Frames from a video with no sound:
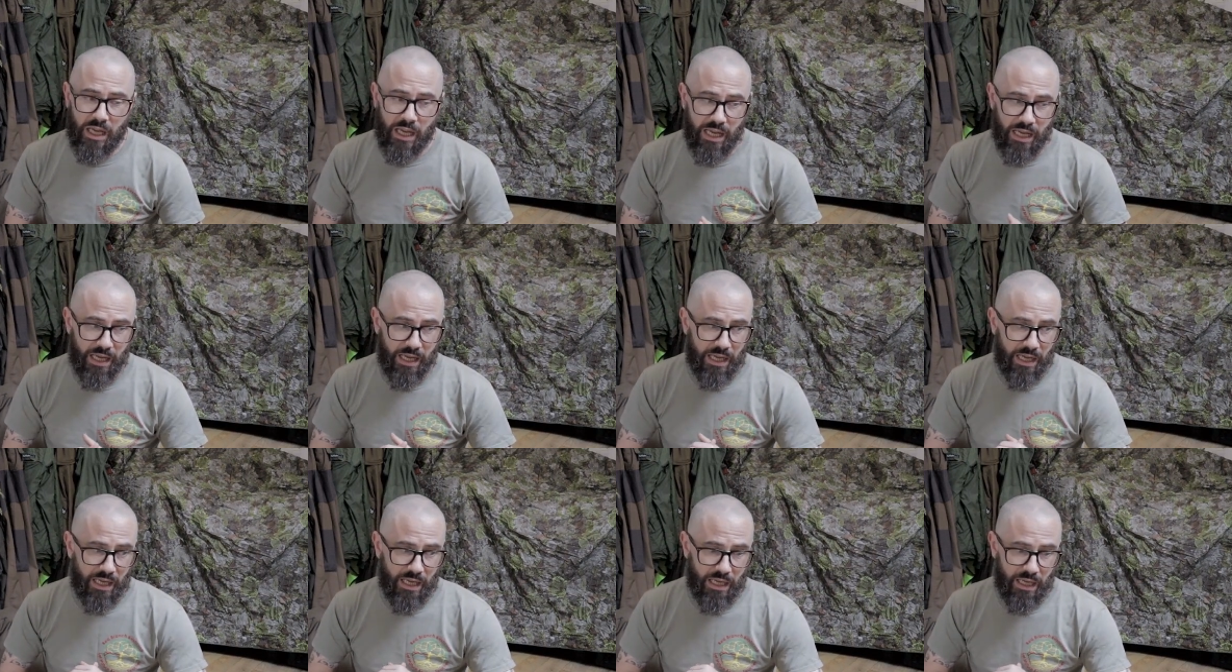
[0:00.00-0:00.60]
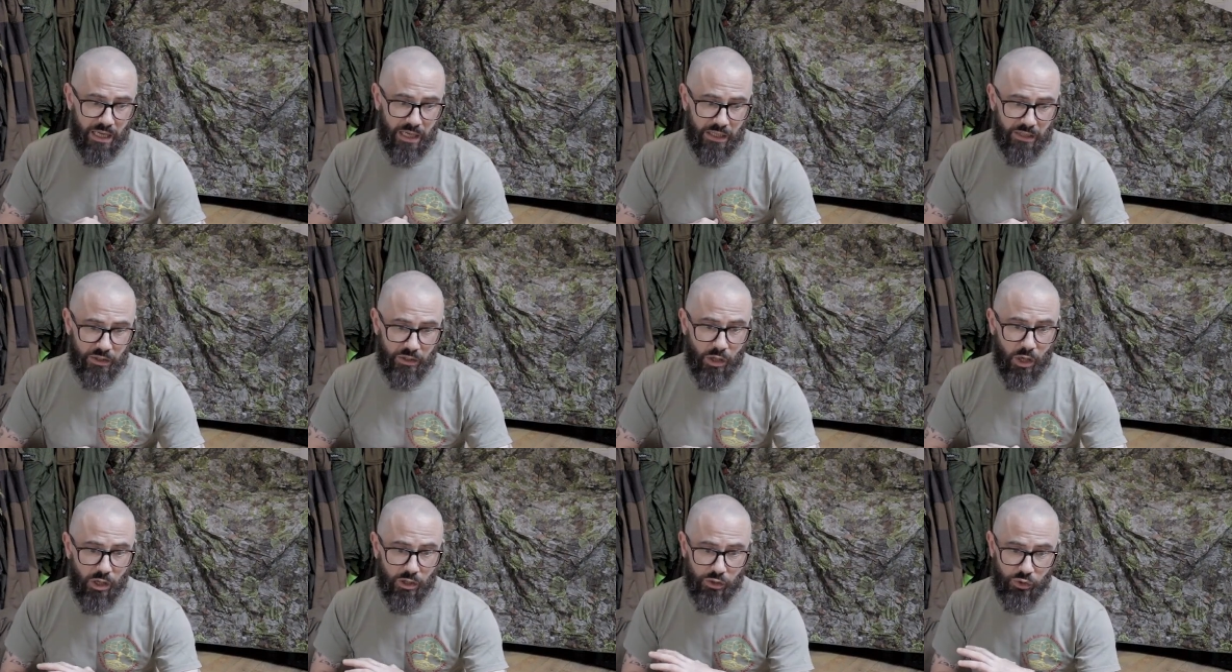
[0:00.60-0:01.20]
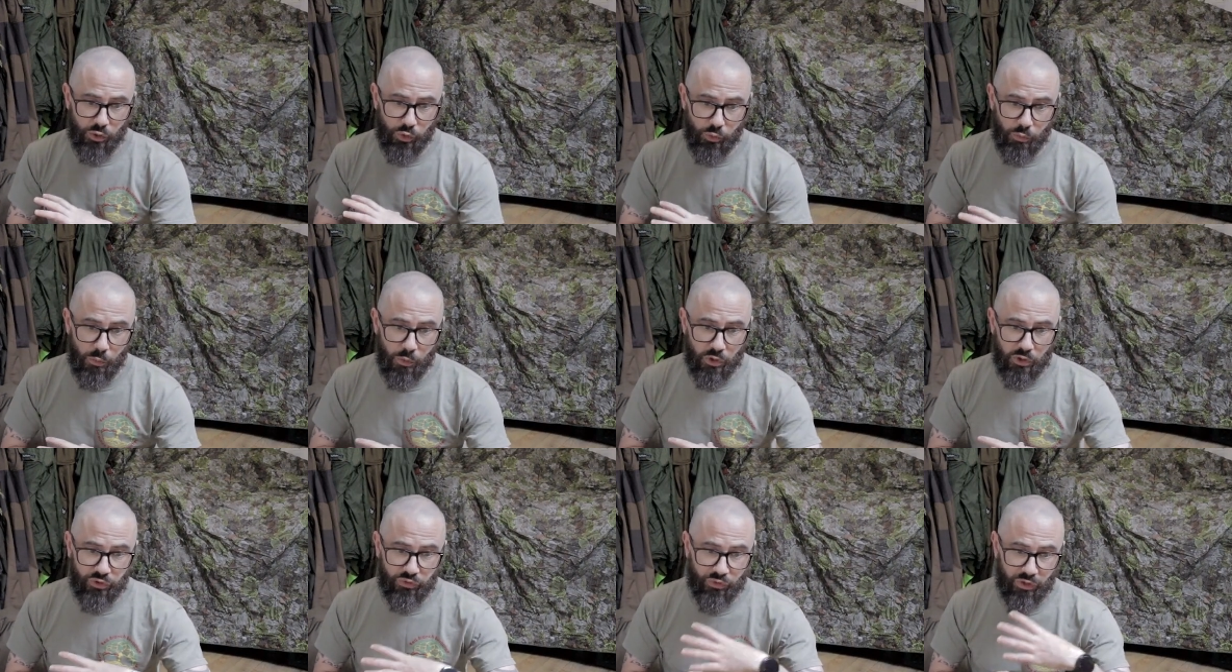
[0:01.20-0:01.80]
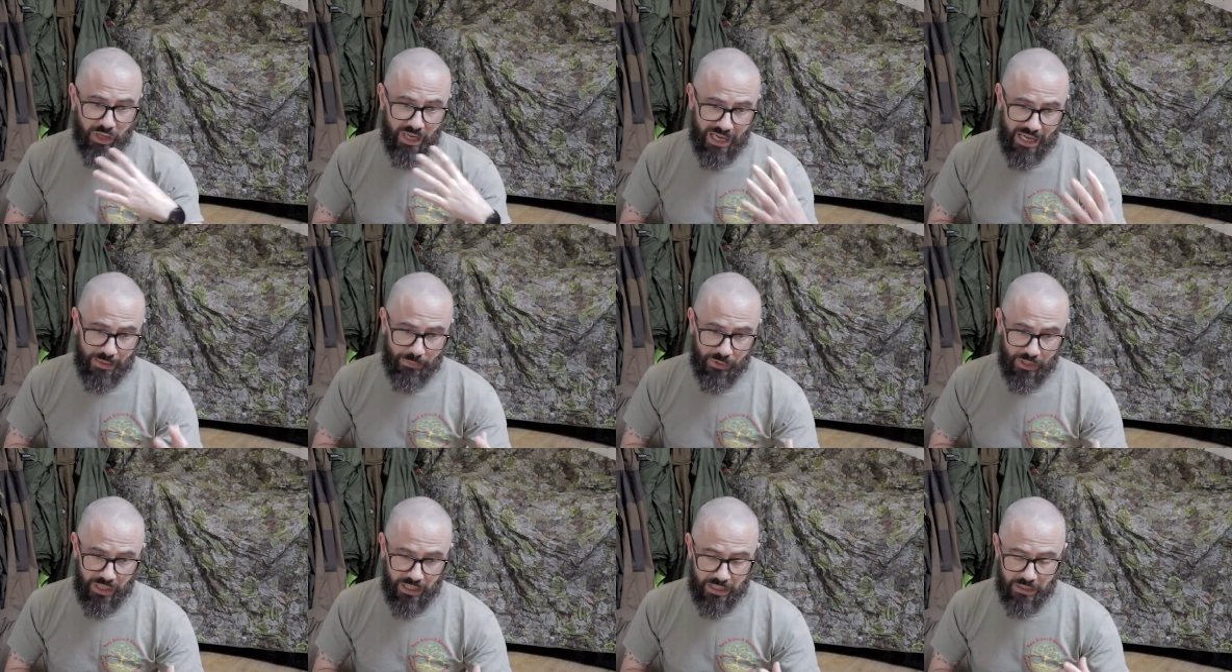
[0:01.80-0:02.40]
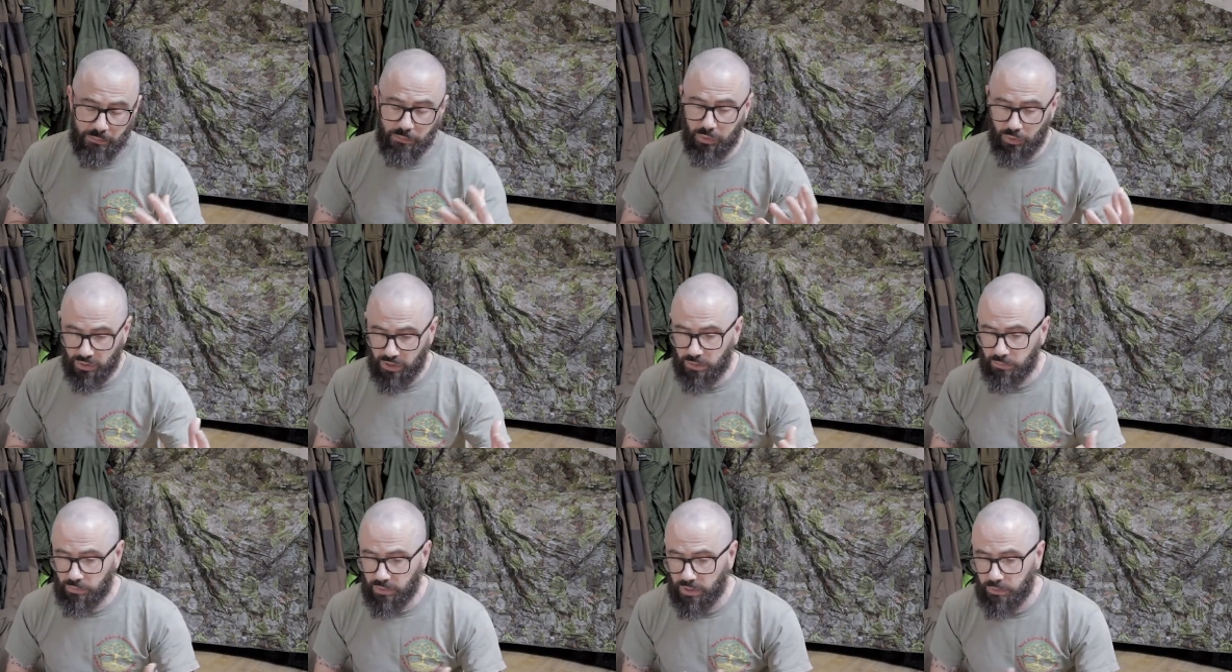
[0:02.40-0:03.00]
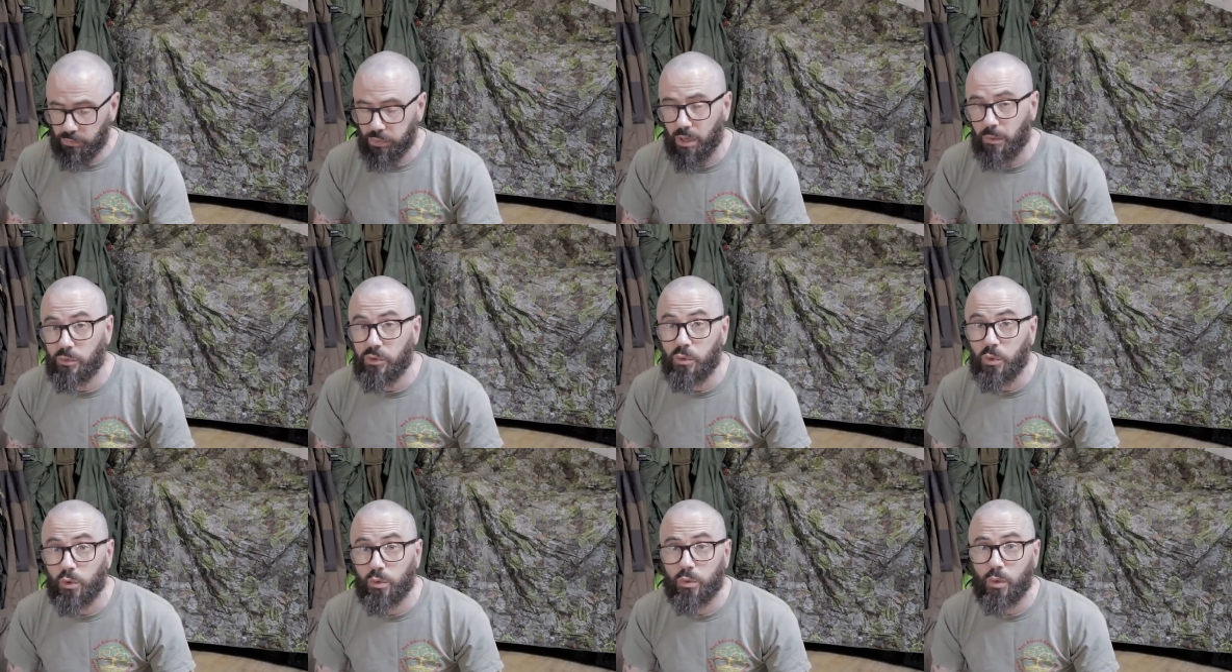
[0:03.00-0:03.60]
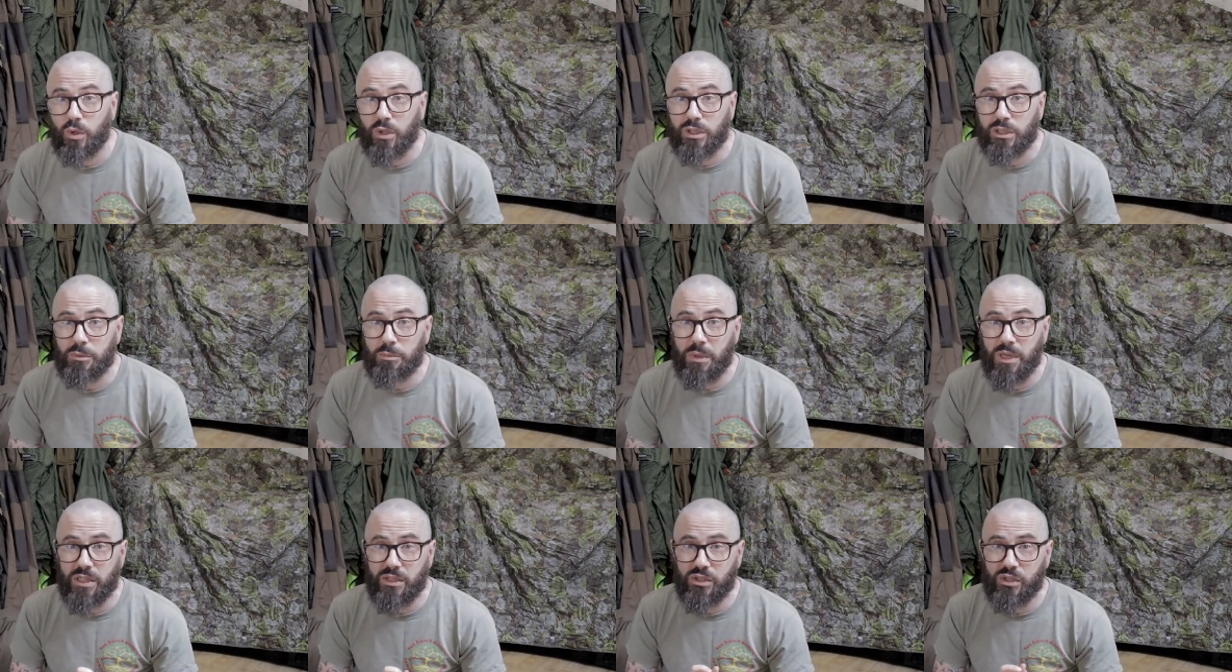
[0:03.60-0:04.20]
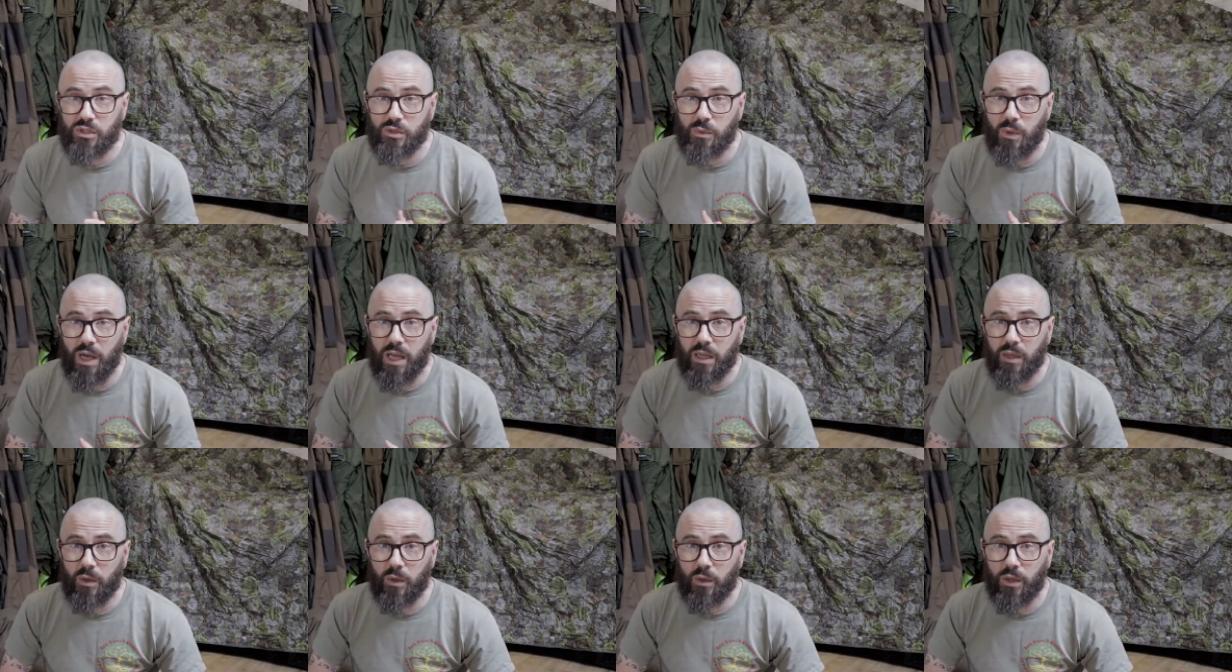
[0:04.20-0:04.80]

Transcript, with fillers: Not so much for hammocking, but it probably would work in a pinch as well.